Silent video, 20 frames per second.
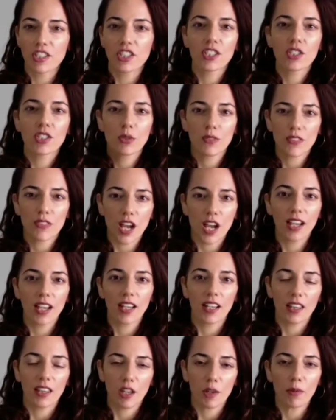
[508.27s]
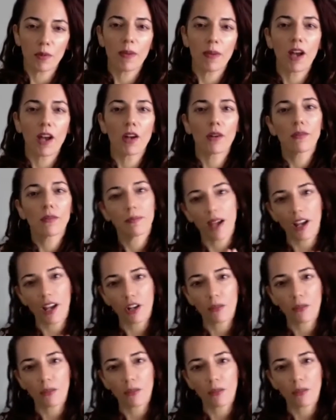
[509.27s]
just sort of talking to them about my